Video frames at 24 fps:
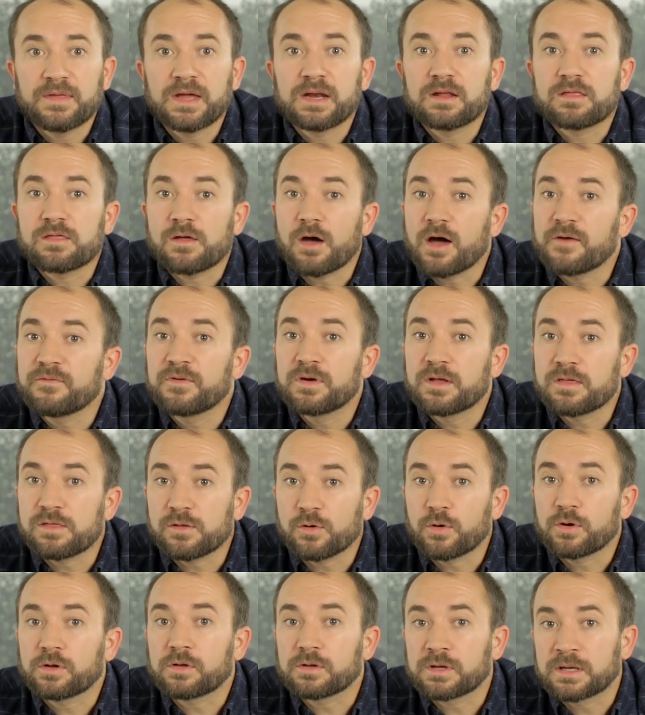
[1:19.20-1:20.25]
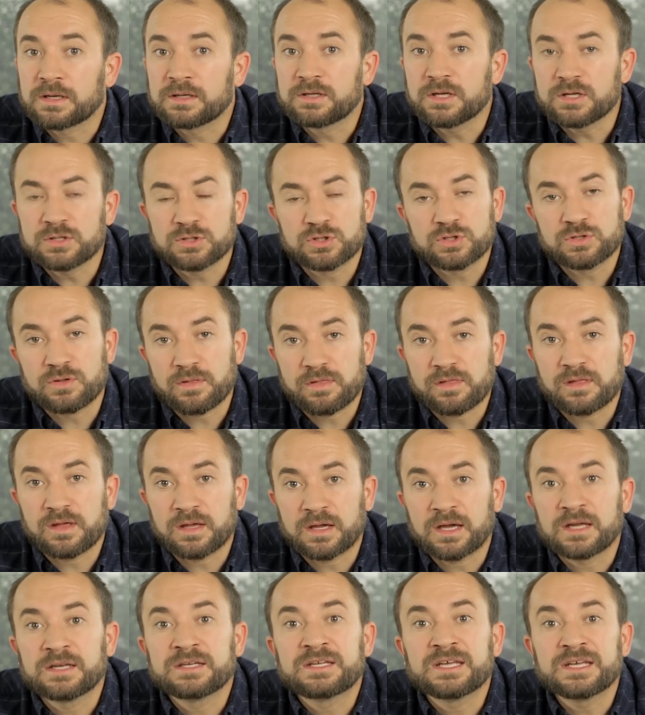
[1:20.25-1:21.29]
and that it's often historical
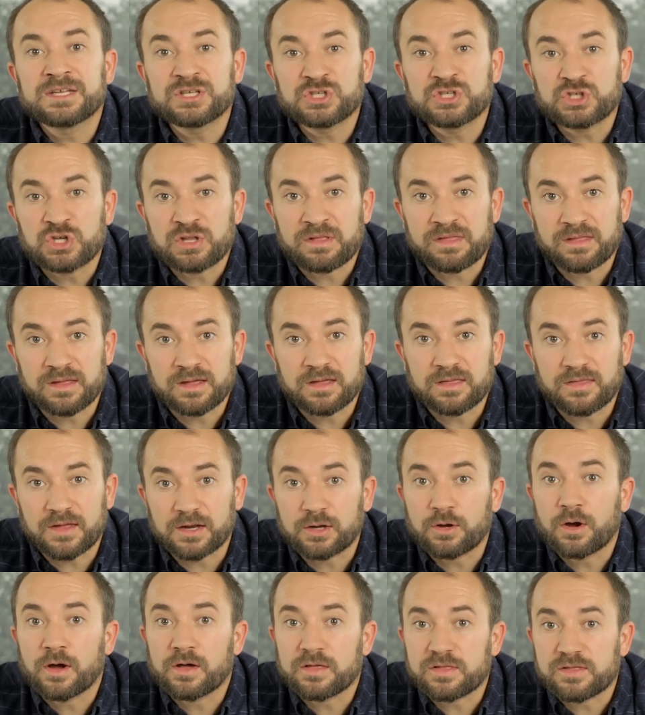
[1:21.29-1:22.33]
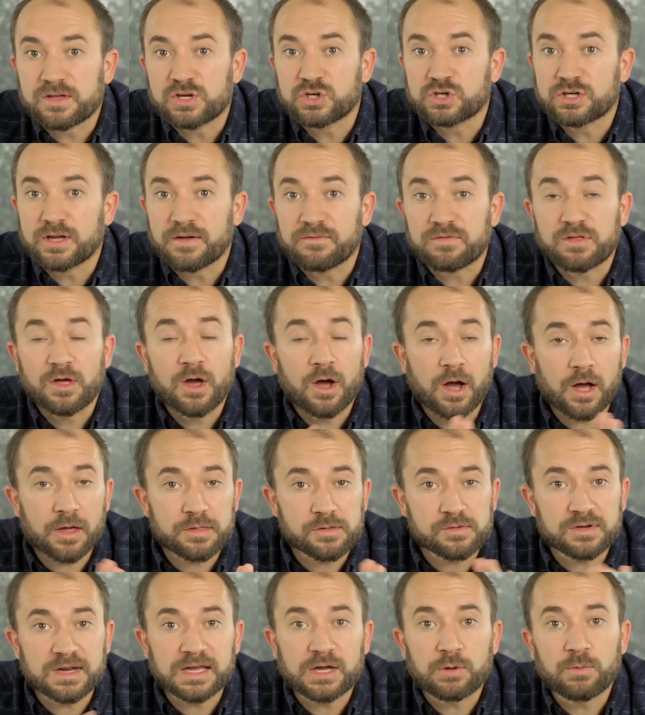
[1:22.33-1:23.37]
contingency, contingencies that cause these shifts.
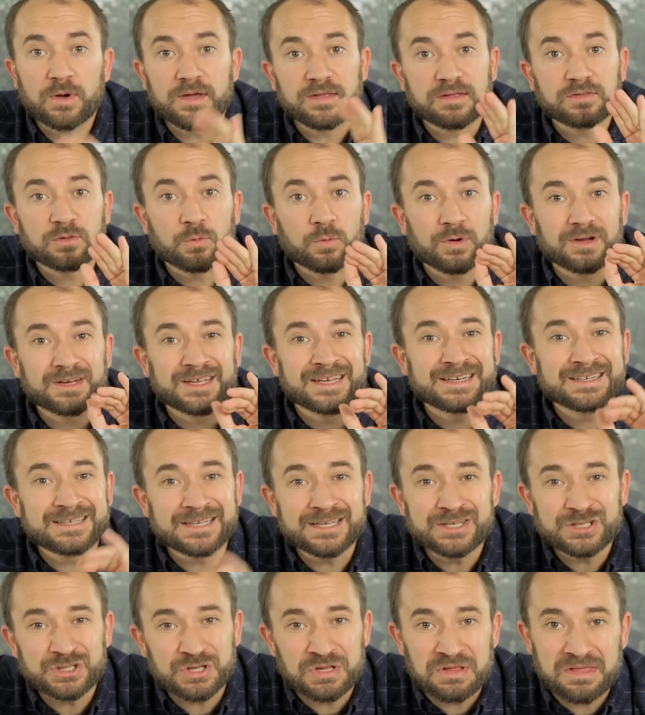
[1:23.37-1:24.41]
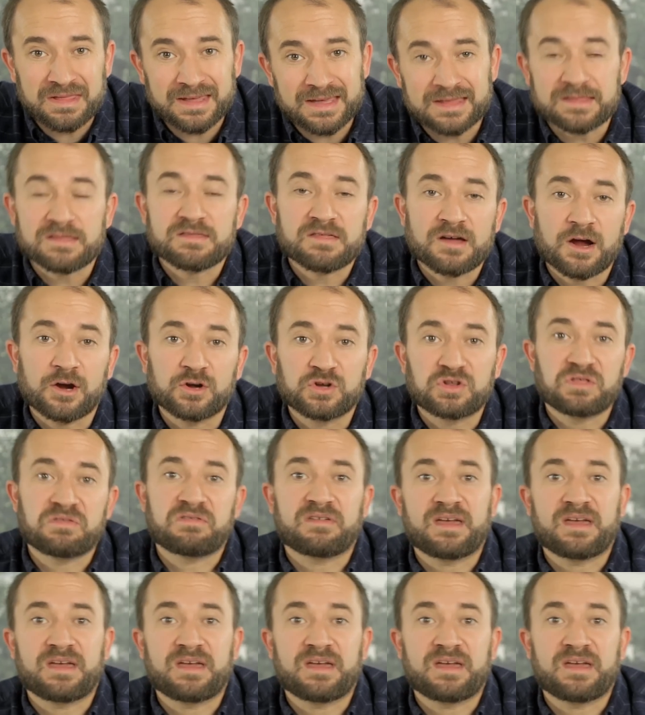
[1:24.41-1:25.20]
Also take away that the word contingencies is hard to